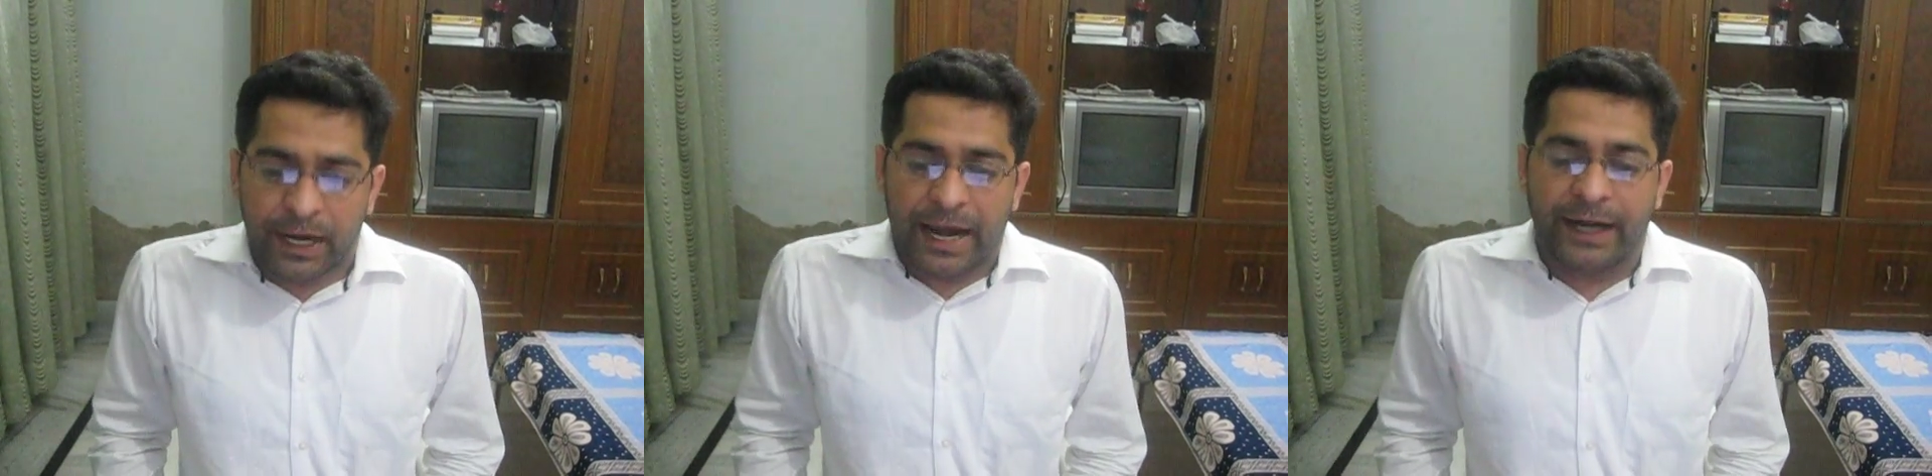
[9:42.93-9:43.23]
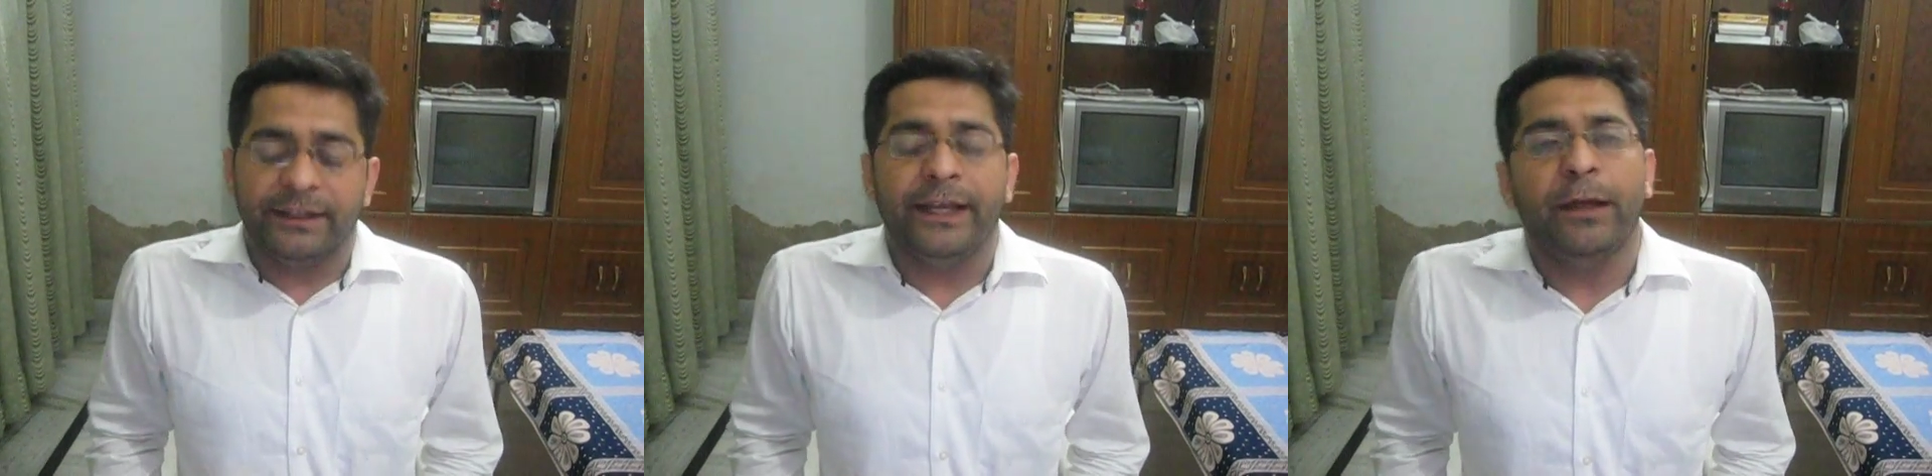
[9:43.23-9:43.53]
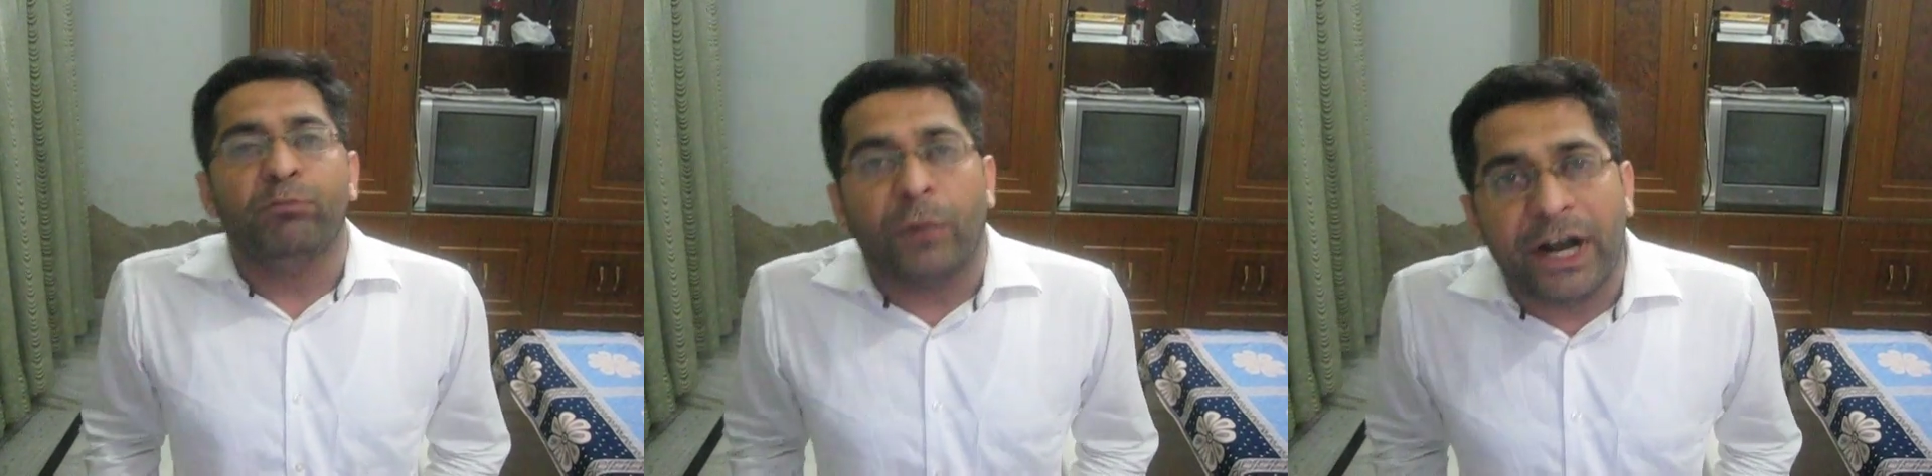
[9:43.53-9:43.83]
and the
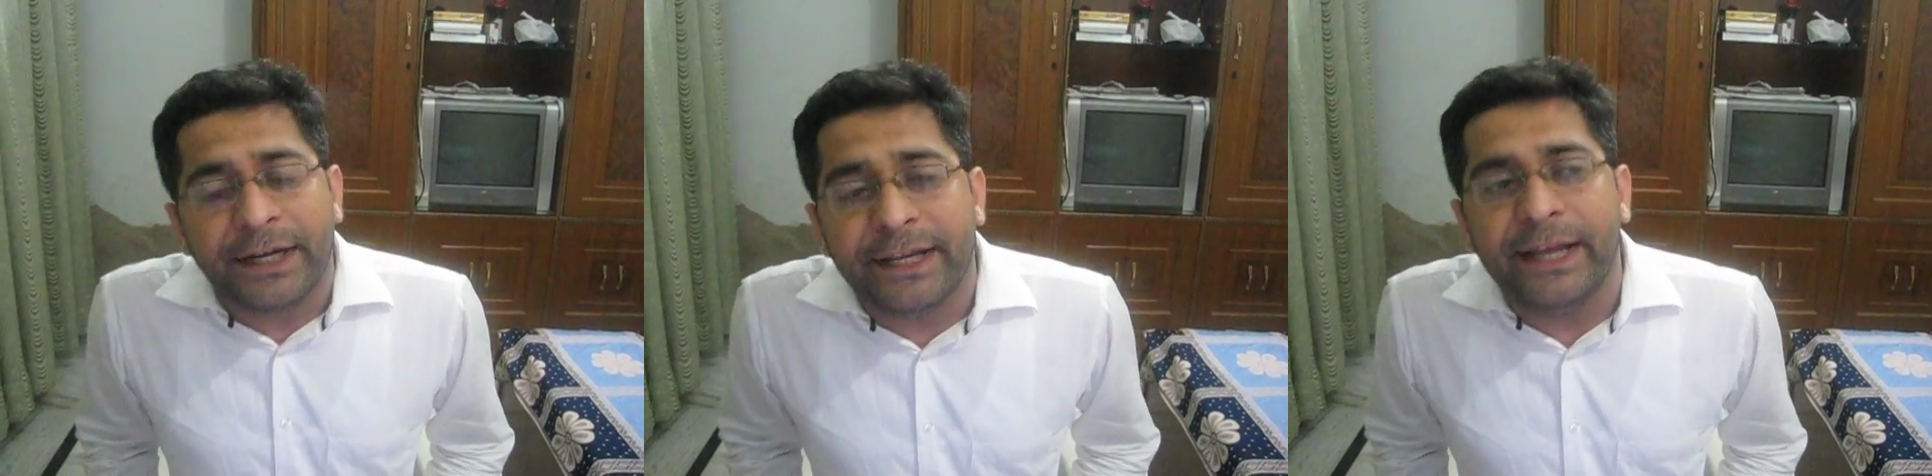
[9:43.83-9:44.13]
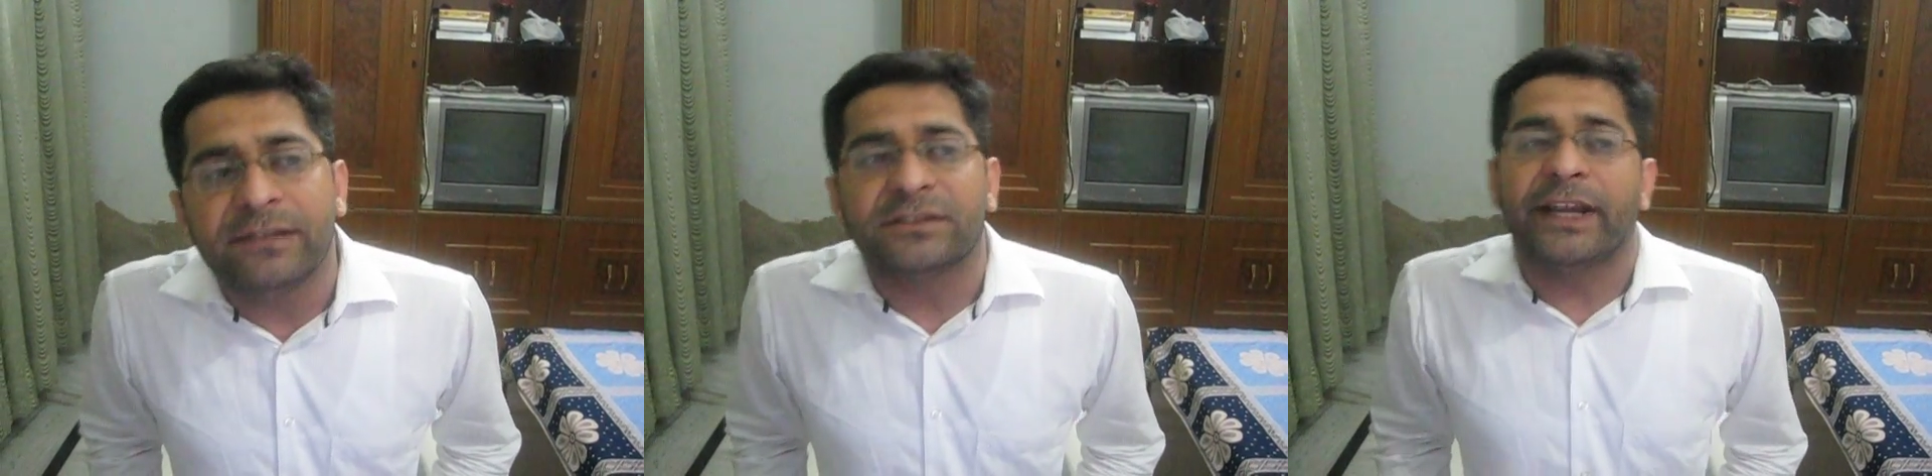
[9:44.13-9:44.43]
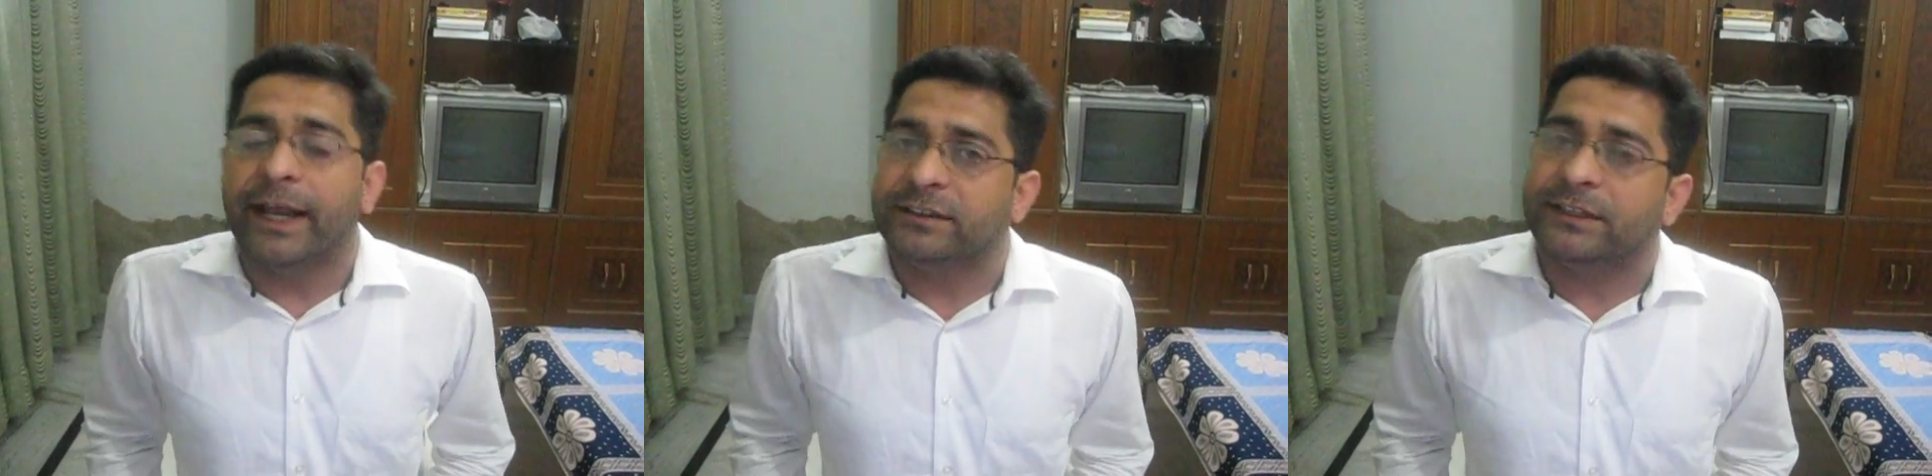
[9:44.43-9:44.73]

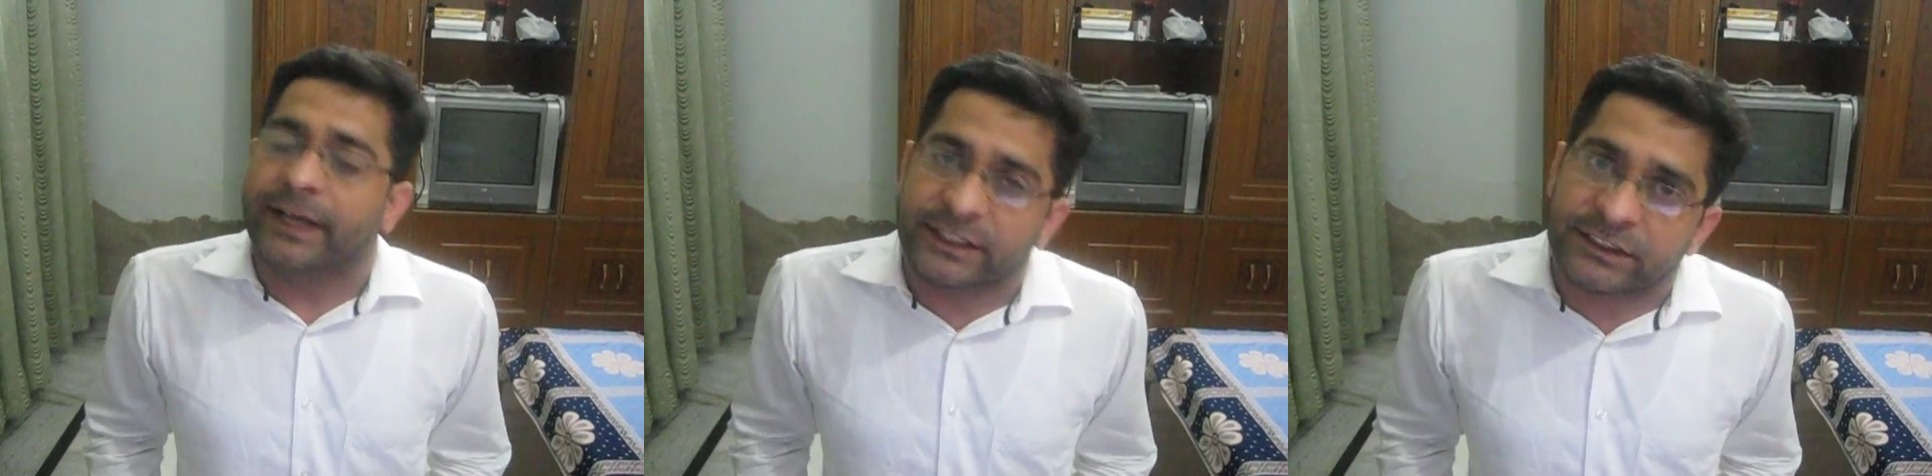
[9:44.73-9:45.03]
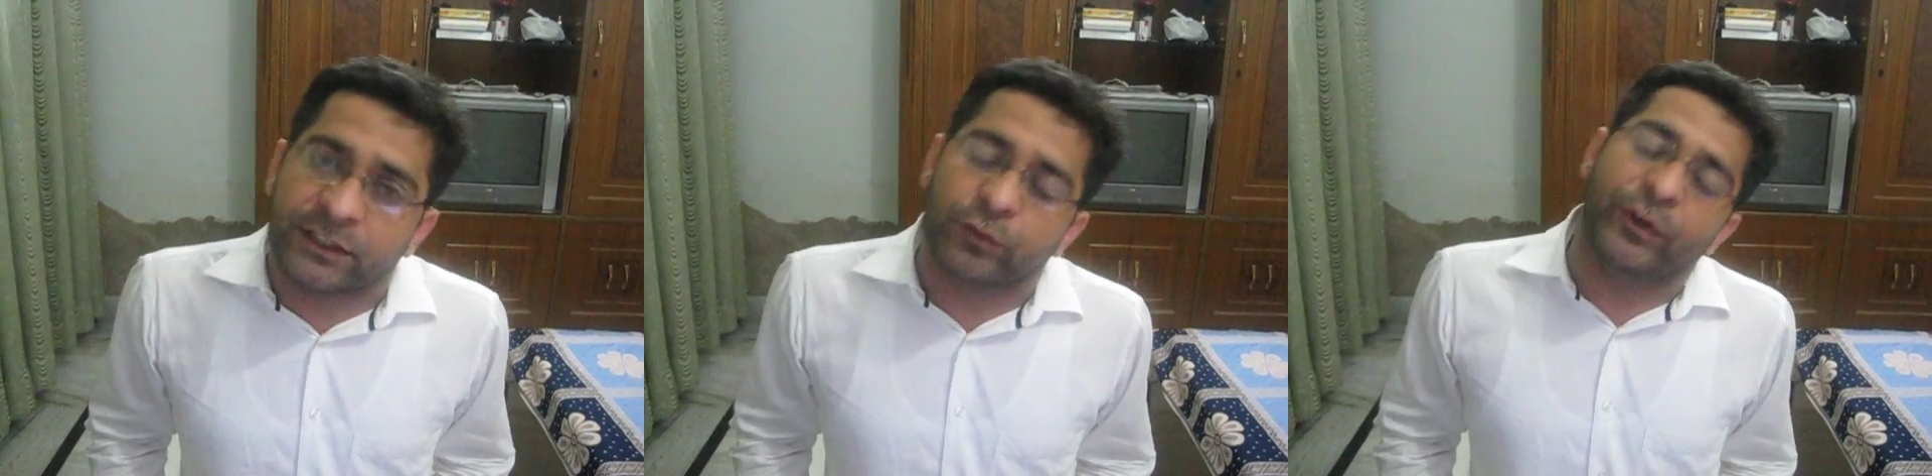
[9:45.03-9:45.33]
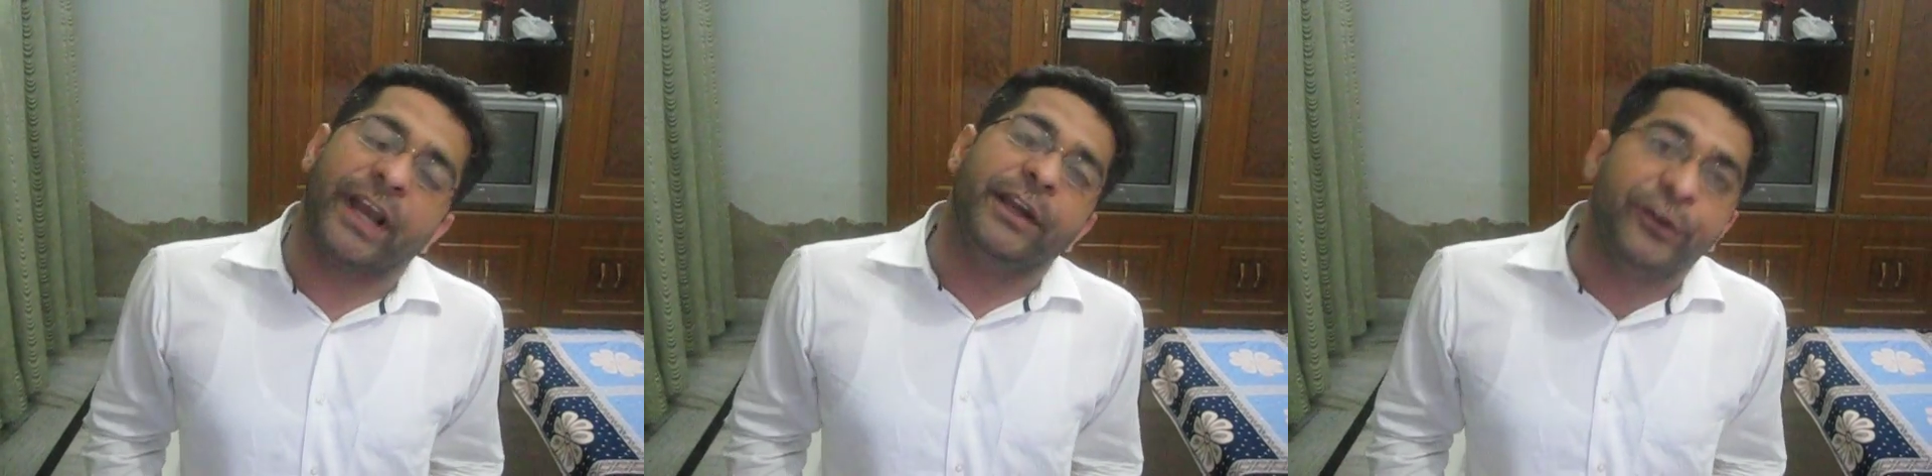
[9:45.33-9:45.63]
multi-stage detection. So
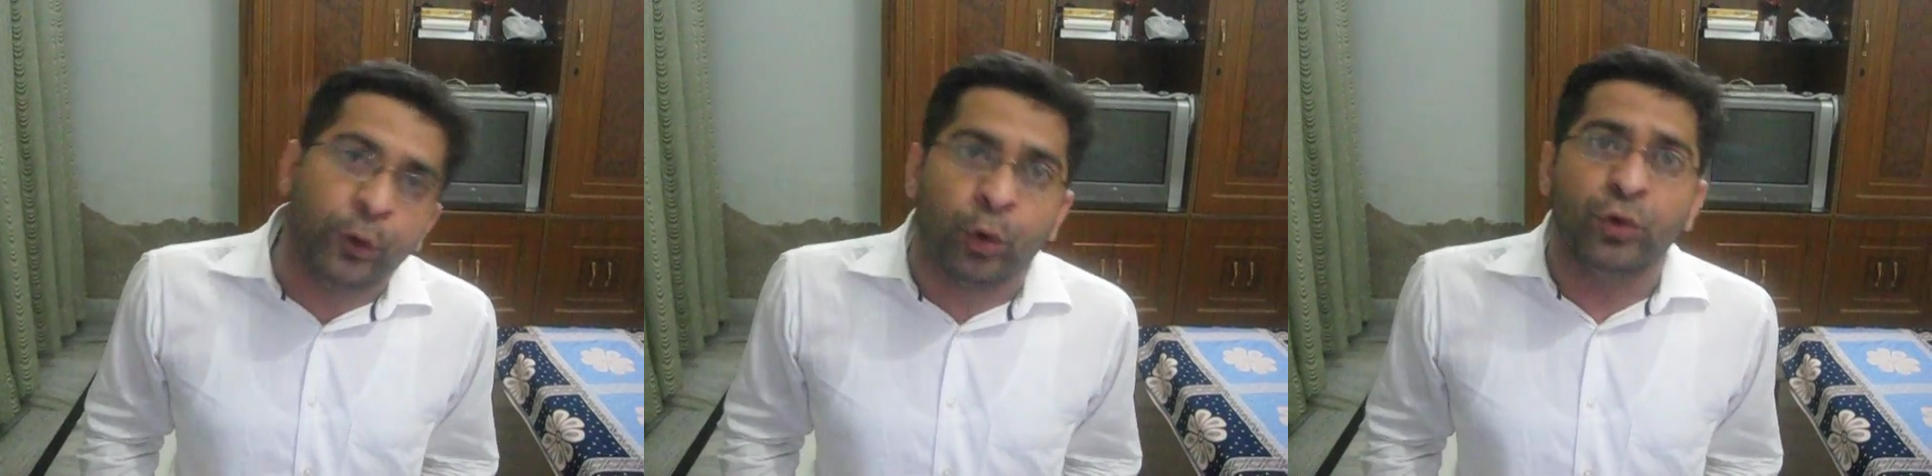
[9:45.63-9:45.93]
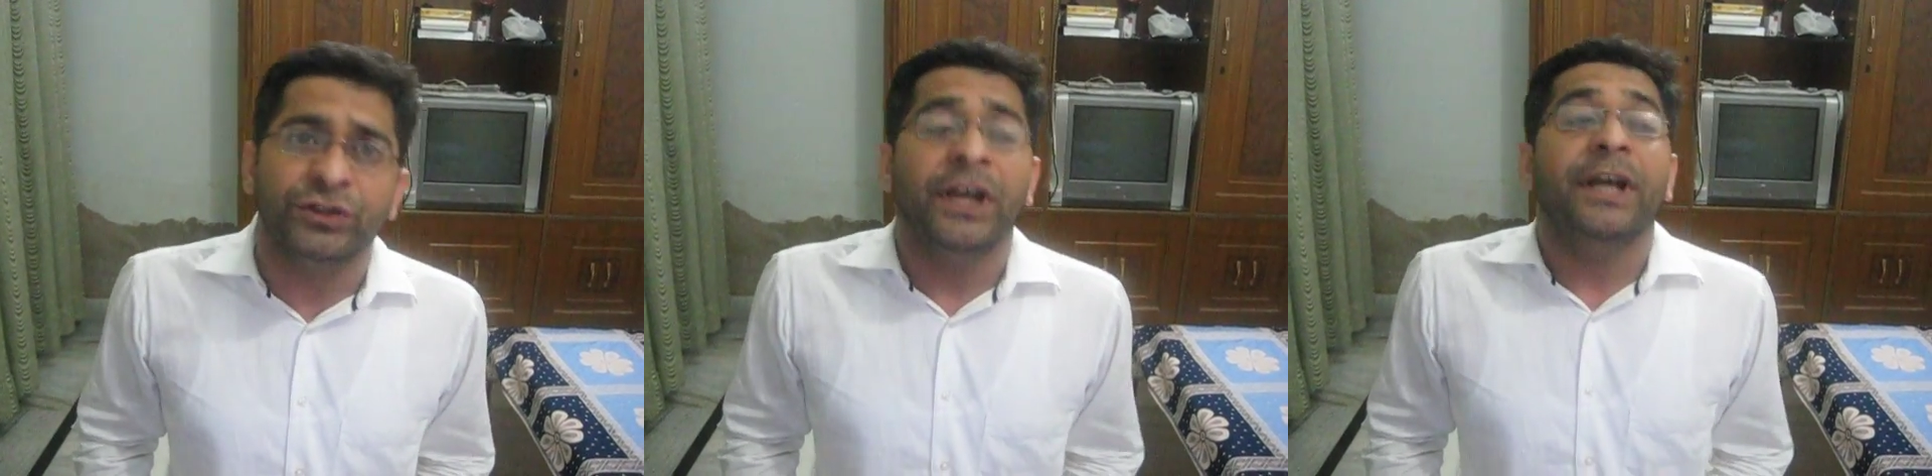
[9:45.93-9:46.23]
we can use